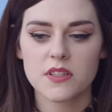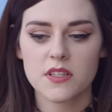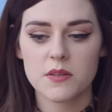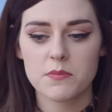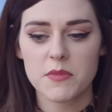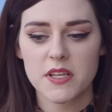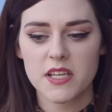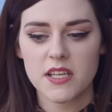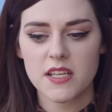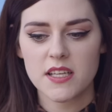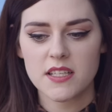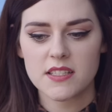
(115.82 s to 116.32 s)
The
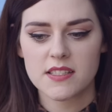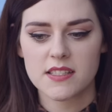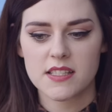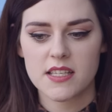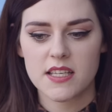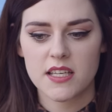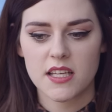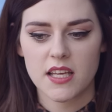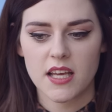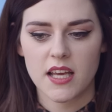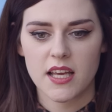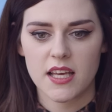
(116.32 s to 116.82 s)

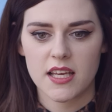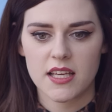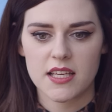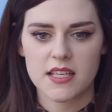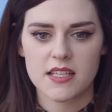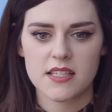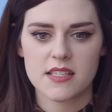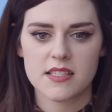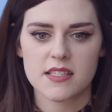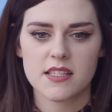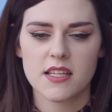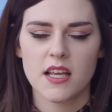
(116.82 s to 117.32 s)
MiniSeq
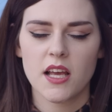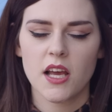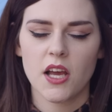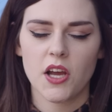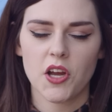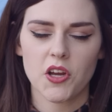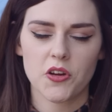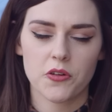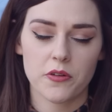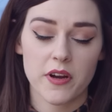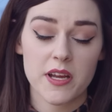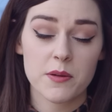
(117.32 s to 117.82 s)

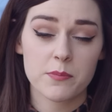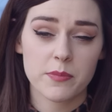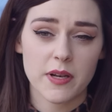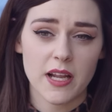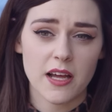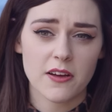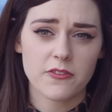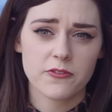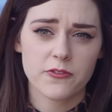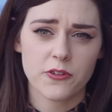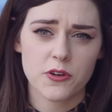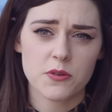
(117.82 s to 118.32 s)
is a great
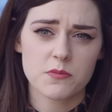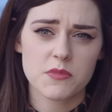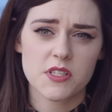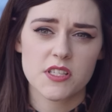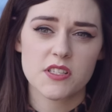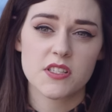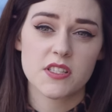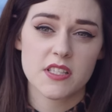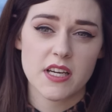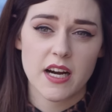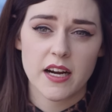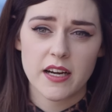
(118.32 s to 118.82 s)
platform
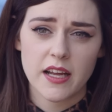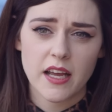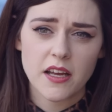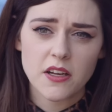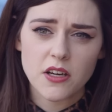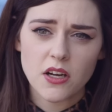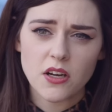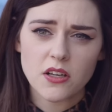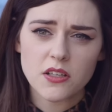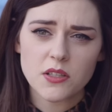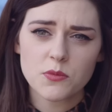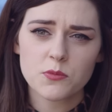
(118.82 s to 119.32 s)
to start
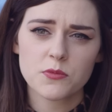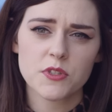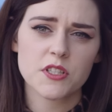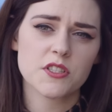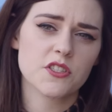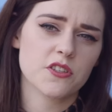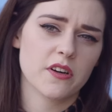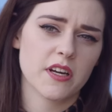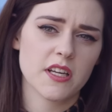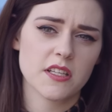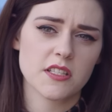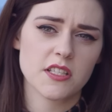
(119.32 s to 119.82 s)
out on.
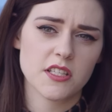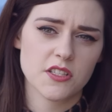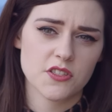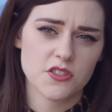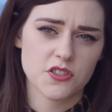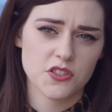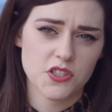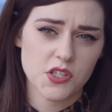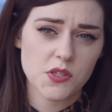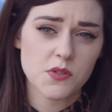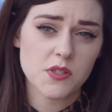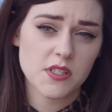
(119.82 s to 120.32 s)
We're trying to
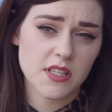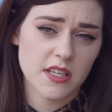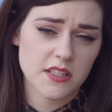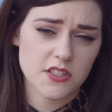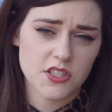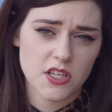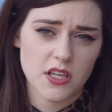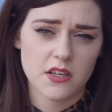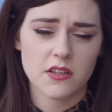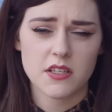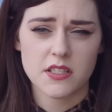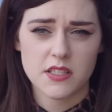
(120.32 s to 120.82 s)
introduce
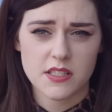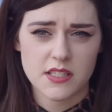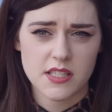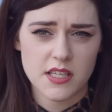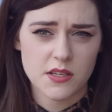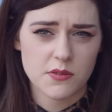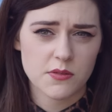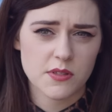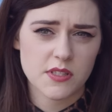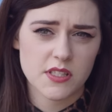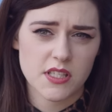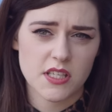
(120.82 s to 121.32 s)
next-generation
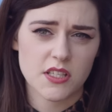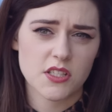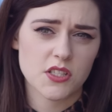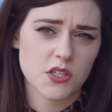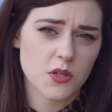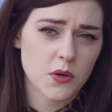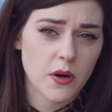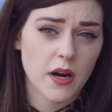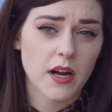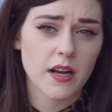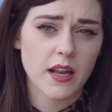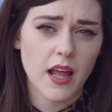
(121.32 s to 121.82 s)
sequencing
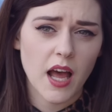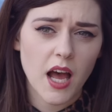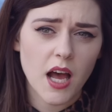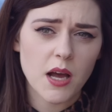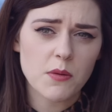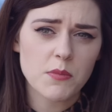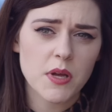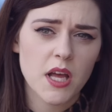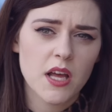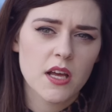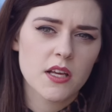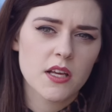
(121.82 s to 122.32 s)
to our lab,